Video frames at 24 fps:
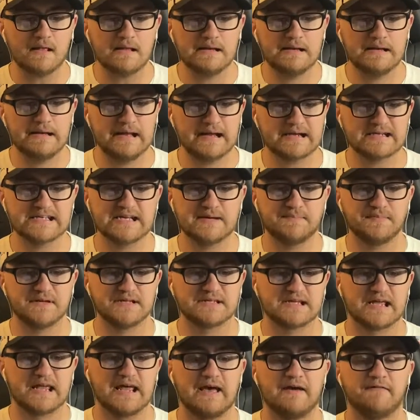Next up is
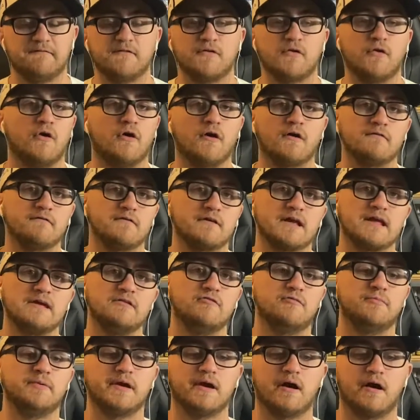Kevin Harvick. He
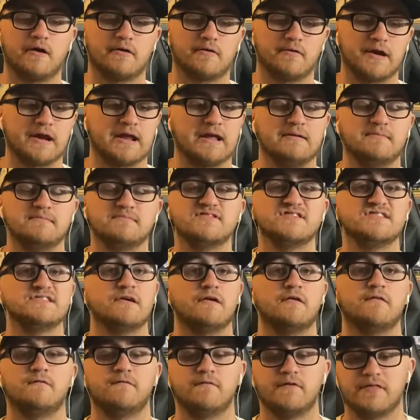will be honoring
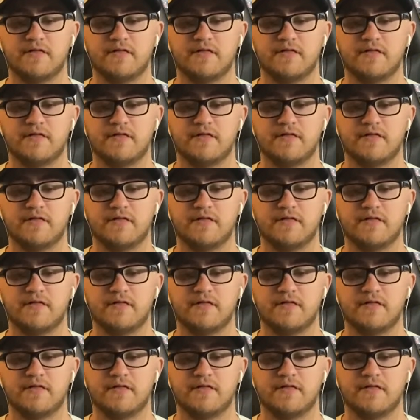himself with